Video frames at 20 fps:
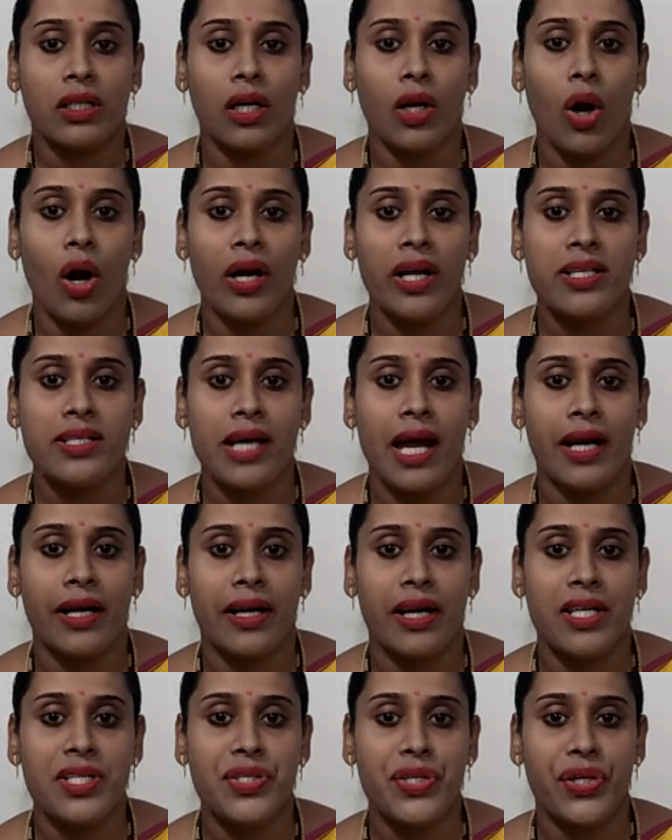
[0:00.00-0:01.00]
The Lord is
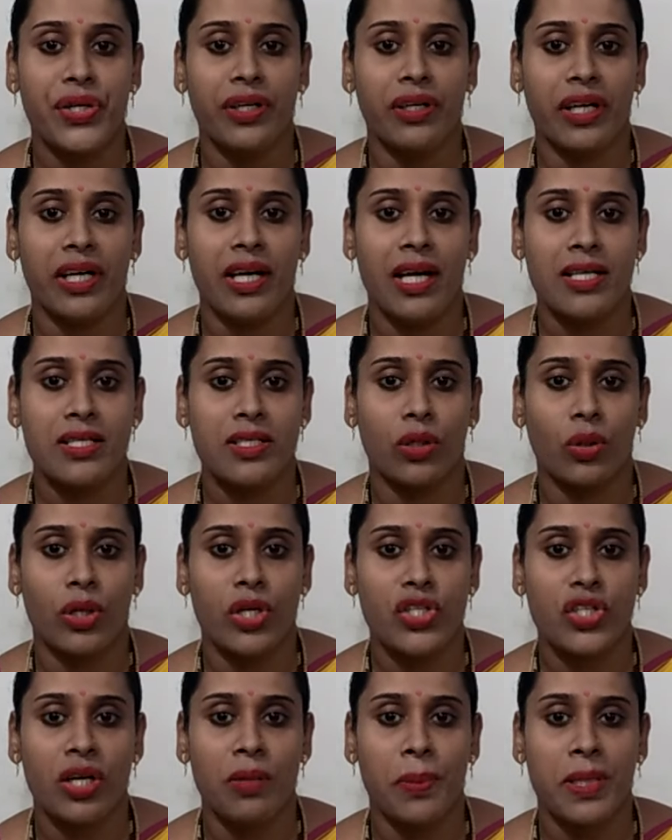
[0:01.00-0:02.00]
addressed herein as the
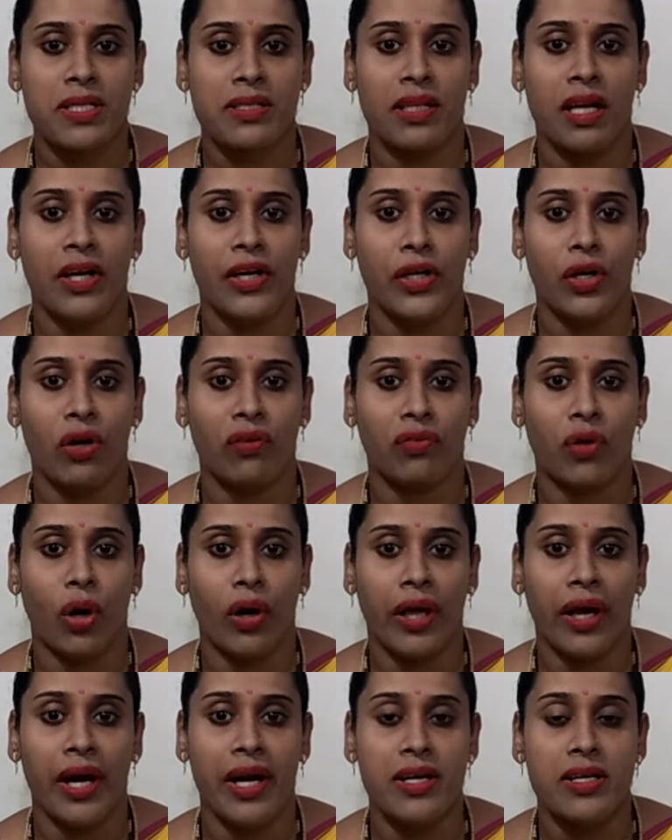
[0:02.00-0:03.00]
original personality of
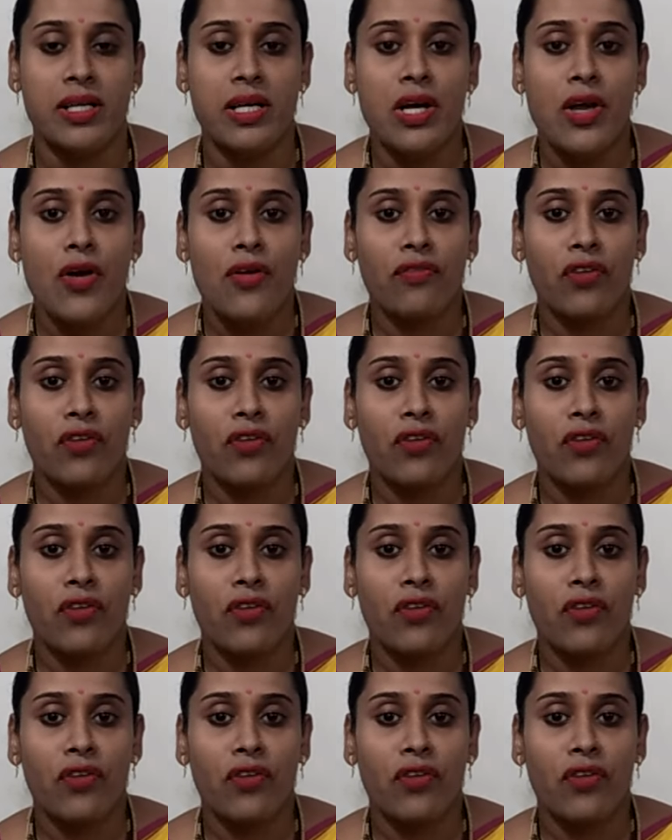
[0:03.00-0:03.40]
Godhead.